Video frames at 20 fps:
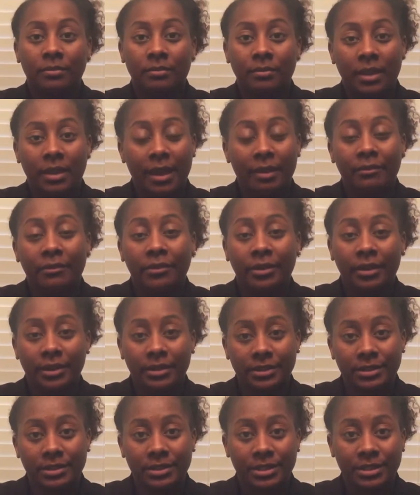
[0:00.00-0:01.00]
have
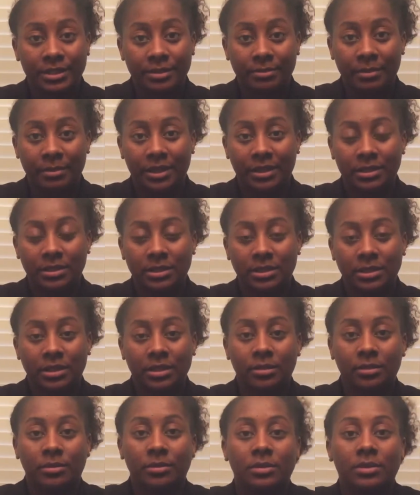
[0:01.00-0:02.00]
great decision making
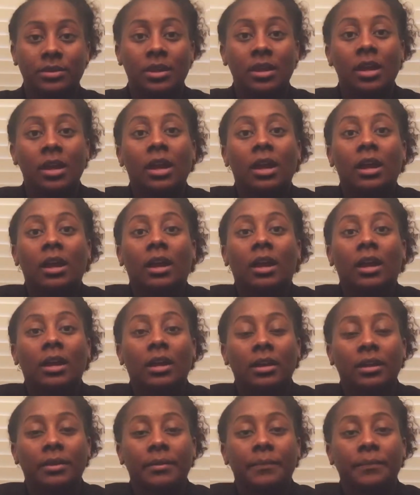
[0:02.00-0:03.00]
skills.
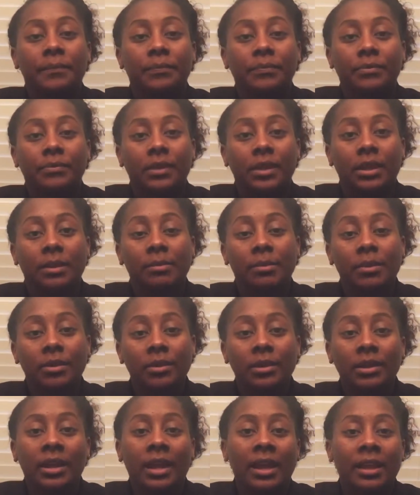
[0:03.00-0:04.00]

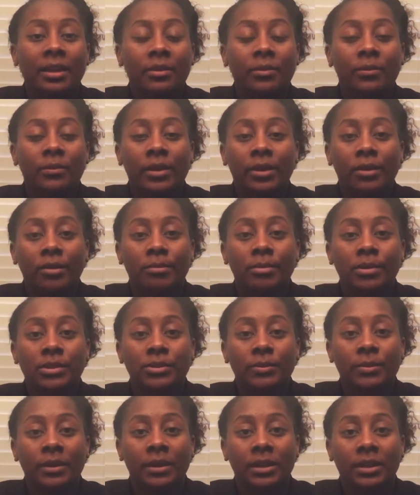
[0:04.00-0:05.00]
Communicating well
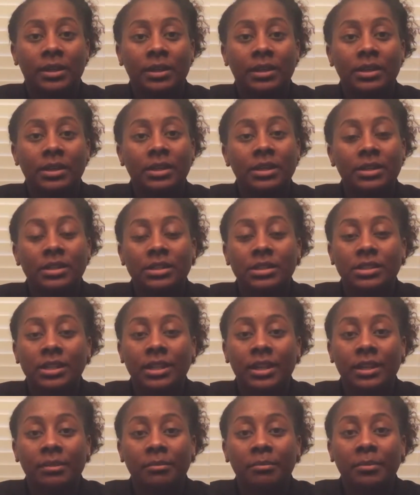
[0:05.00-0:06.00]
between each
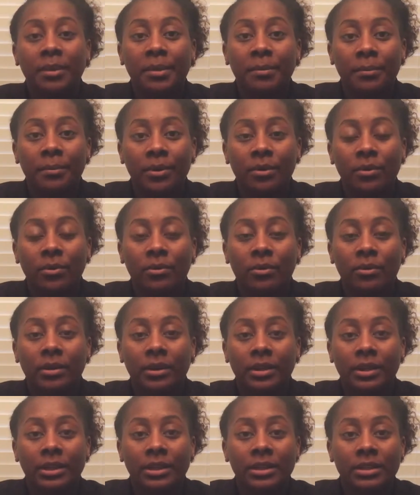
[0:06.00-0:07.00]
team member
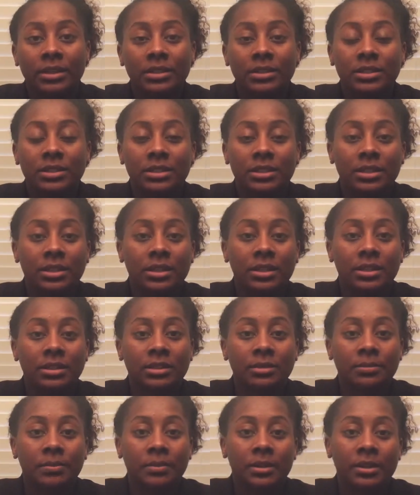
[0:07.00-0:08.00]
or each
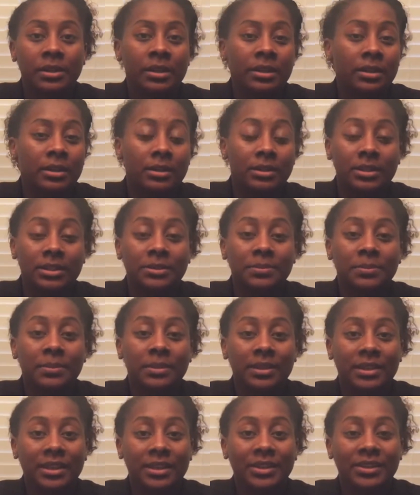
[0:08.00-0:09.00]

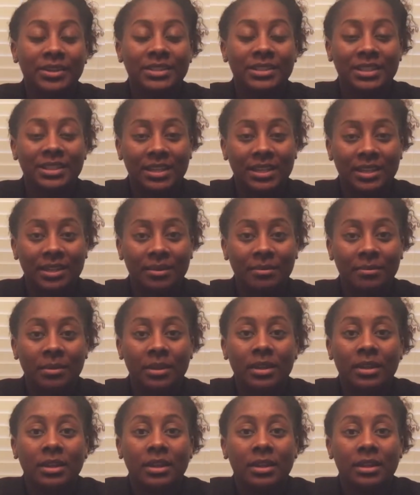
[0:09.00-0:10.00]
interdisciplinary team
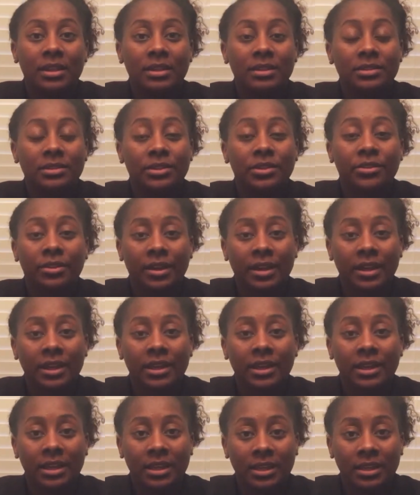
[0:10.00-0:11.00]
is a
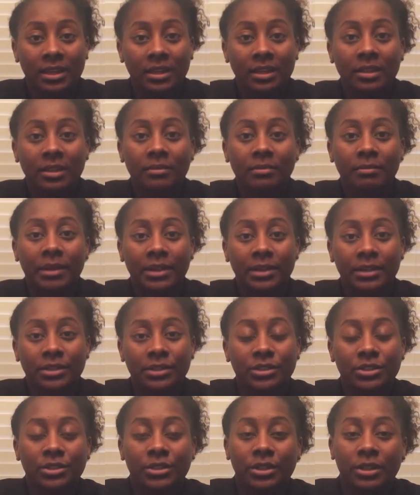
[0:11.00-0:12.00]
great key. Making
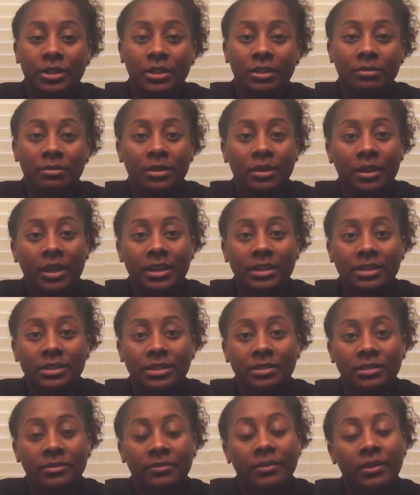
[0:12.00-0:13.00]
sure
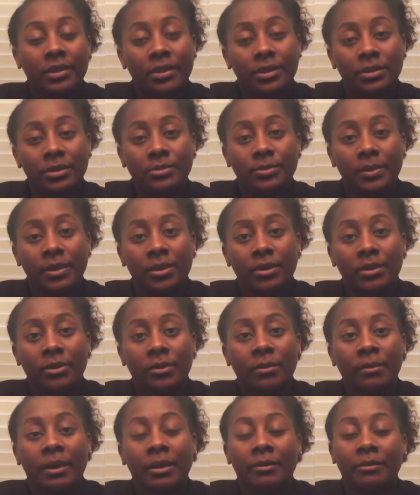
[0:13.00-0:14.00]
communication flows
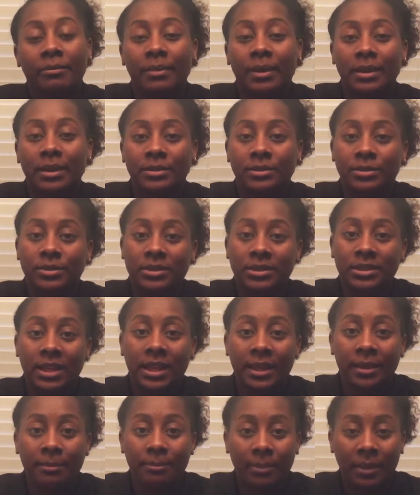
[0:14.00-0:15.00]
well, everybody's on the
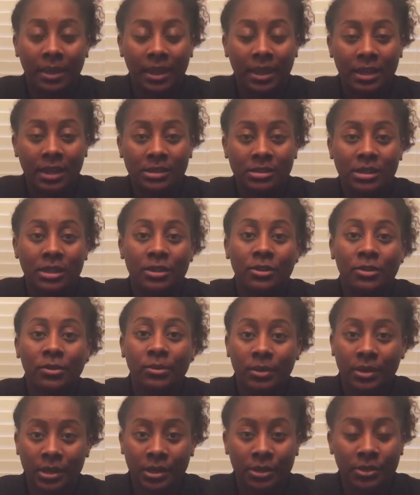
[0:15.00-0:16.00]
same page, they know
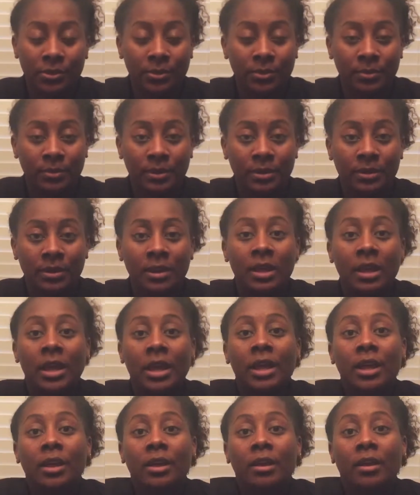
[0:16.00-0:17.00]
what they're doing.
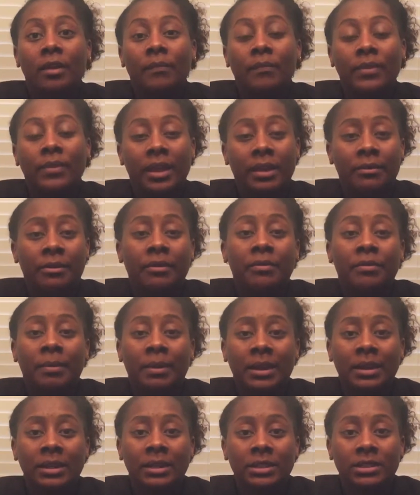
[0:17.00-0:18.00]

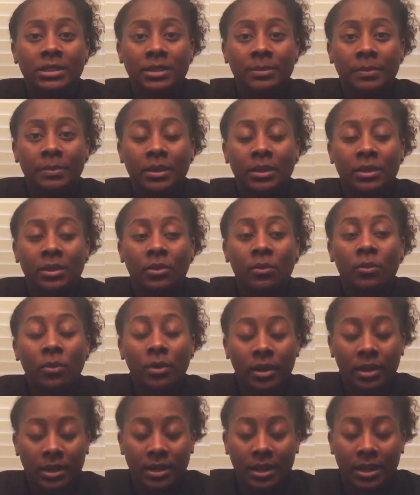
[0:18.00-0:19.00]
Everybody needs to be
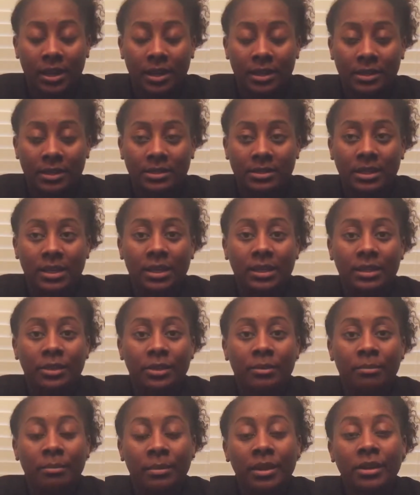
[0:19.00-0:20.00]
organized, and
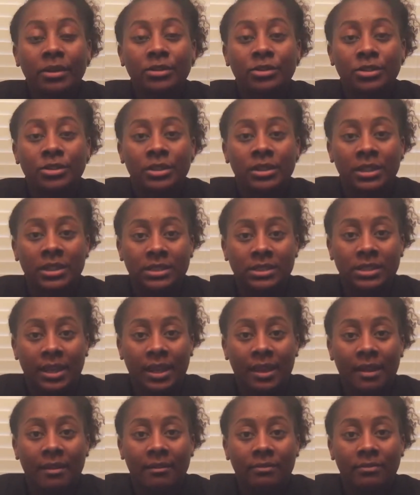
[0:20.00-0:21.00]
your manager needs to
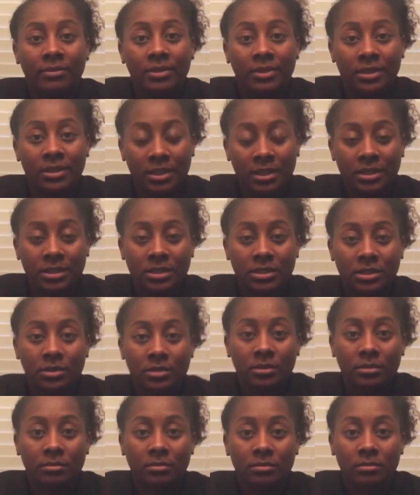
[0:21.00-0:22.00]
have this
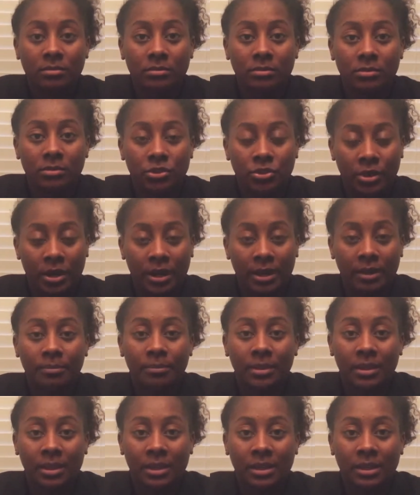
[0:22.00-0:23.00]
trait
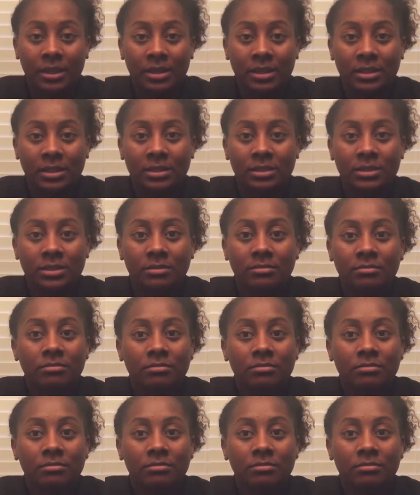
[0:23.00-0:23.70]
because